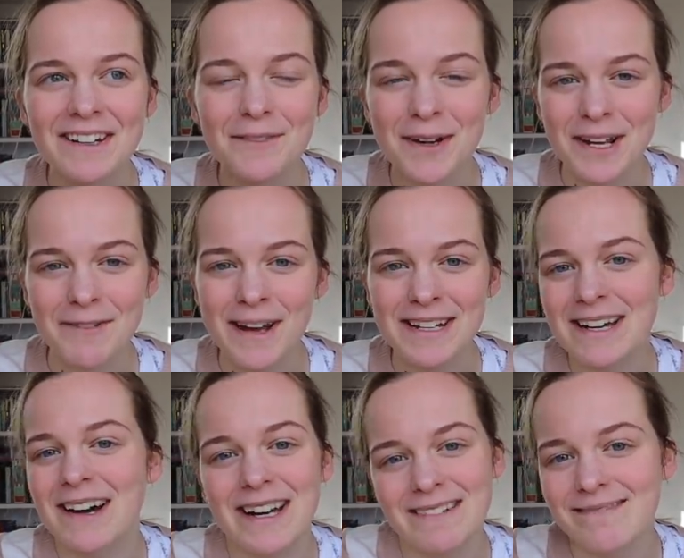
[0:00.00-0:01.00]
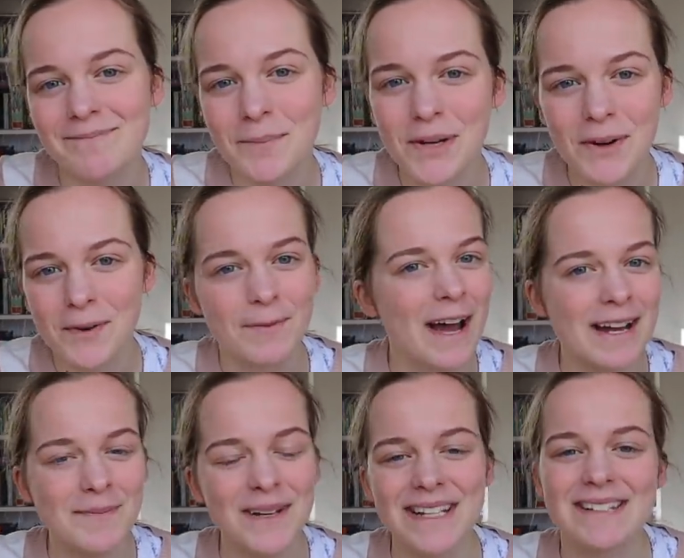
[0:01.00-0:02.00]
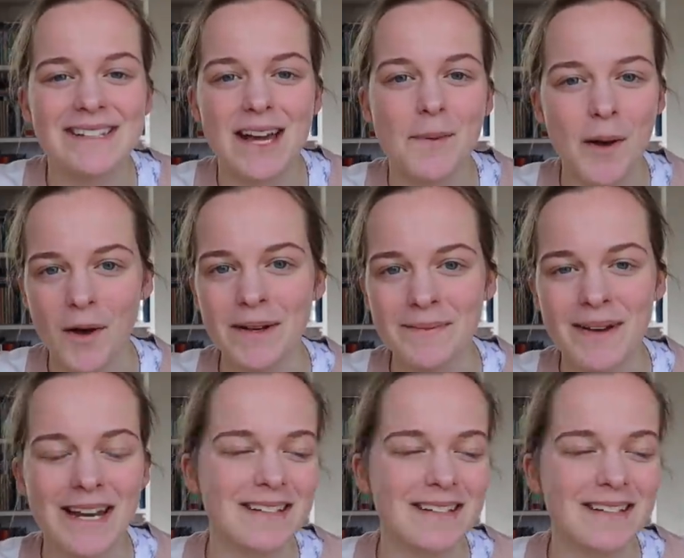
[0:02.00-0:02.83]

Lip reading: when I read it I put it on red, but it's a poem.